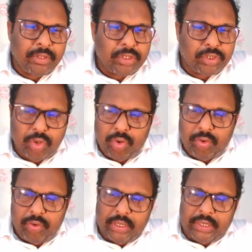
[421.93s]

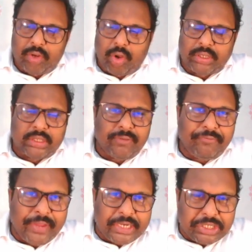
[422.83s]
So it causes a
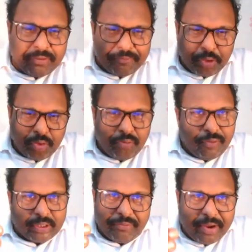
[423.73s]
phase shift
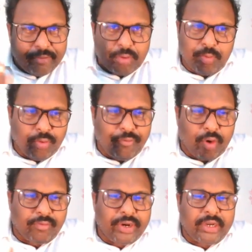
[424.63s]
for the wave to move
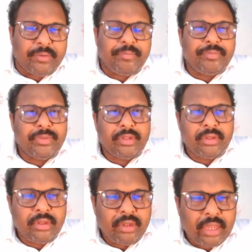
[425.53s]
forward,
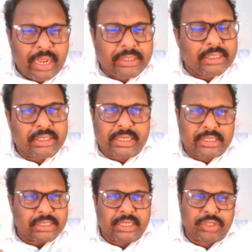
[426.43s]
and this
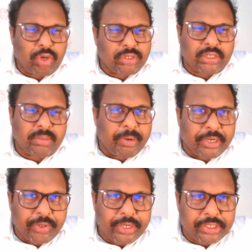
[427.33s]
resistance causes some
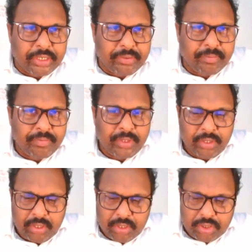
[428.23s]
attenuation.
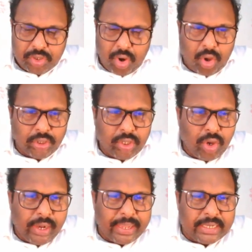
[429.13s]
So on the
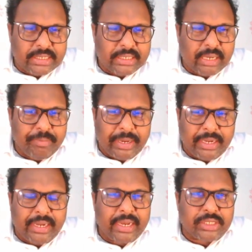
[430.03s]
whole I can say that
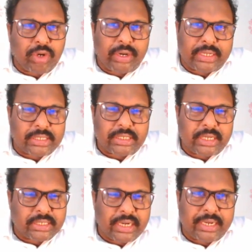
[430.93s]
material has got
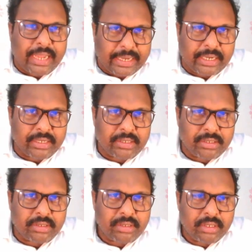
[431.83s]
resistance and
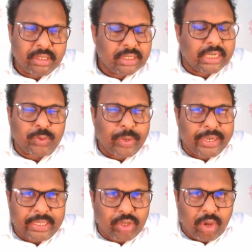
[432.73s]
reactance. That's why it
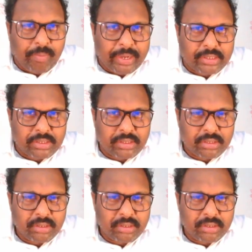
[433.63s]
is complex.